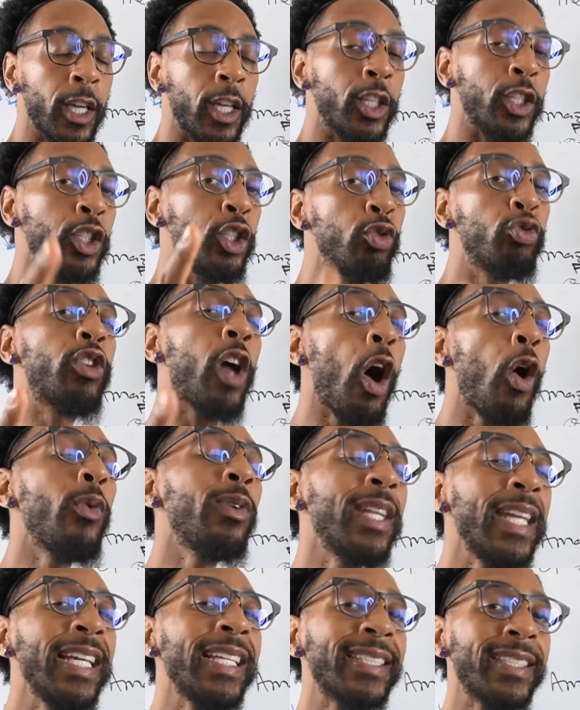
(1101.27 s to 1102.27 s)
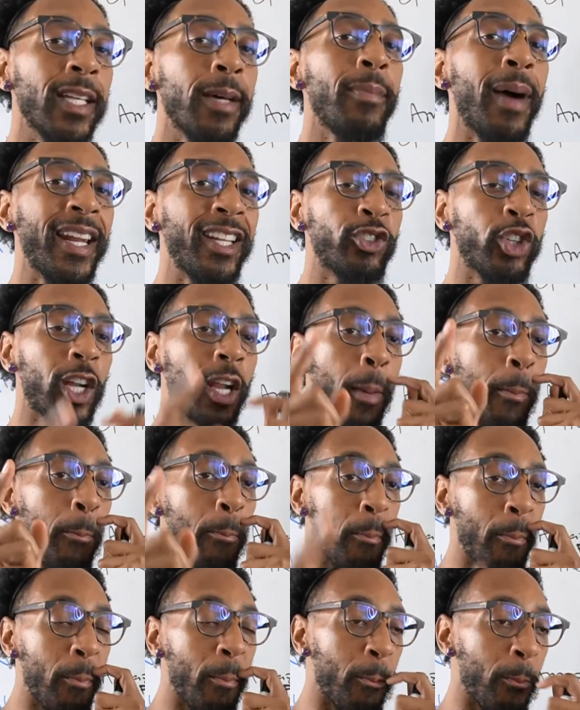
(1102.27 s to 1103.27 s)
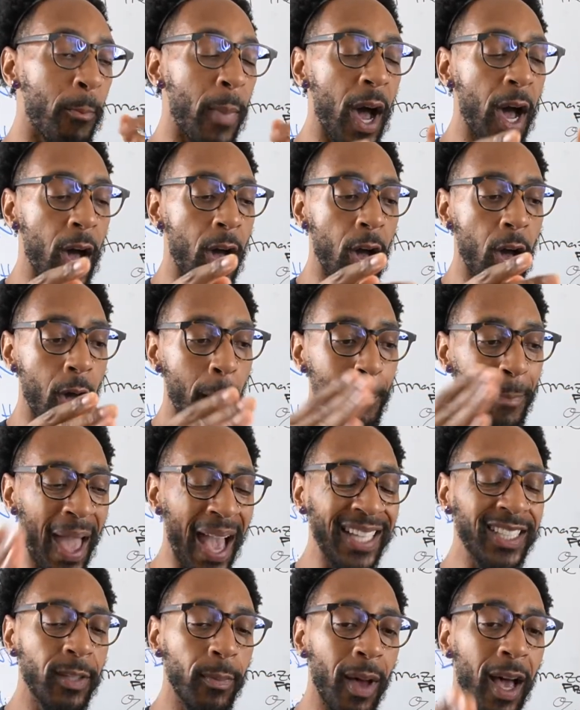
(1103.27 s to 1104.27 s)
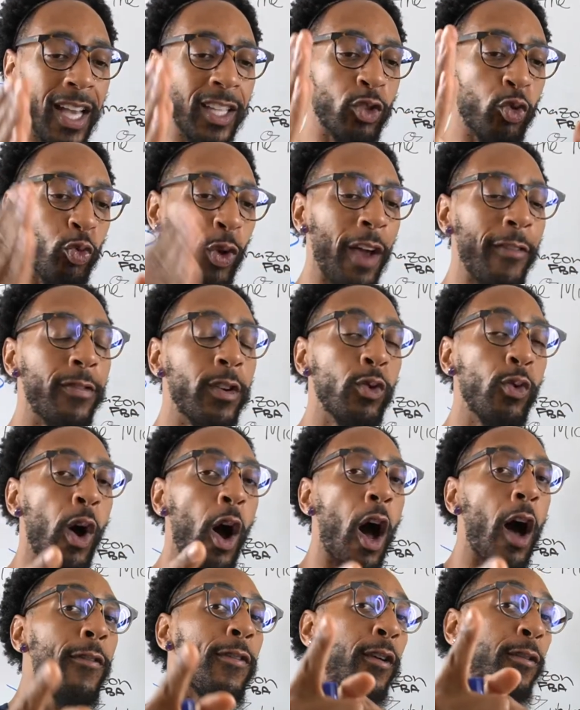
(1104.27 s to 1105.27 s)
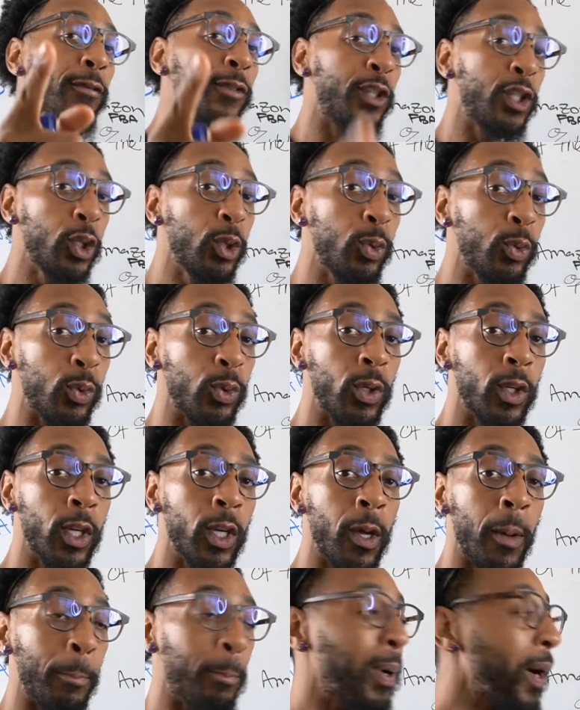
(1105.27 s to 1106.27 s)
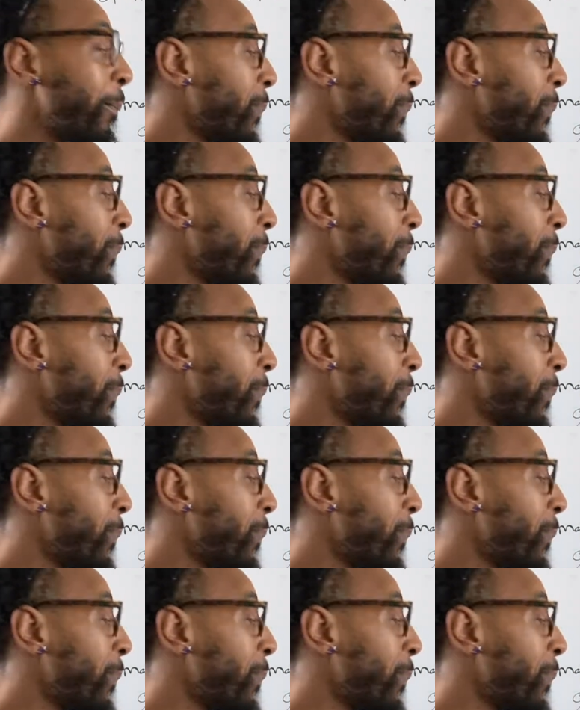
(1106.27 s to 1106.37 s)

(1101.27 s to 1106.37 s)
You don't need somebody trying to maximize revenue off of you. But